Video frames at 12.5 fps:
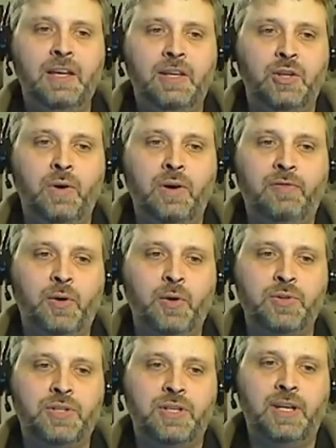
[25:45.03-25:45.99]

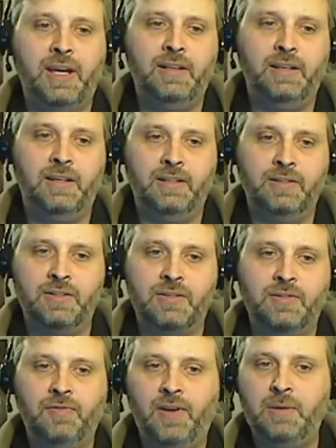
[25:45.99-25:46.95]
UFOs and
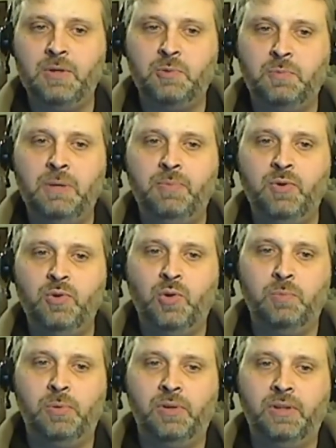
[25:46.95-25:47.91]
aliens. Famous people
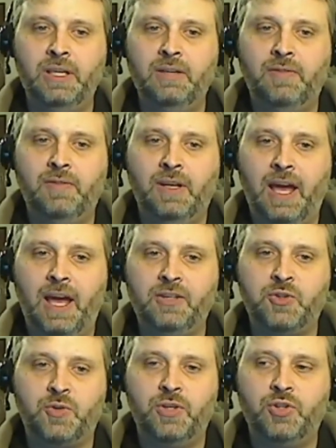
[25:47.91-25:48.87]
who believe in
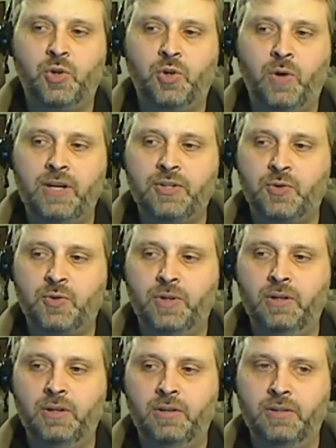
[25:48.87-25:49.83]

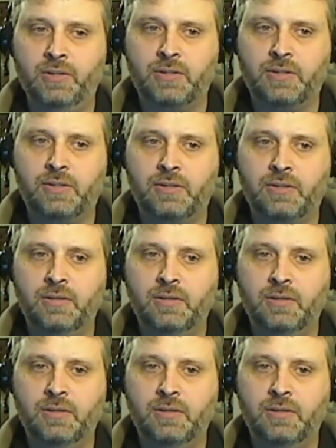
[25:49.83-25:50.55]
extraterrestrials.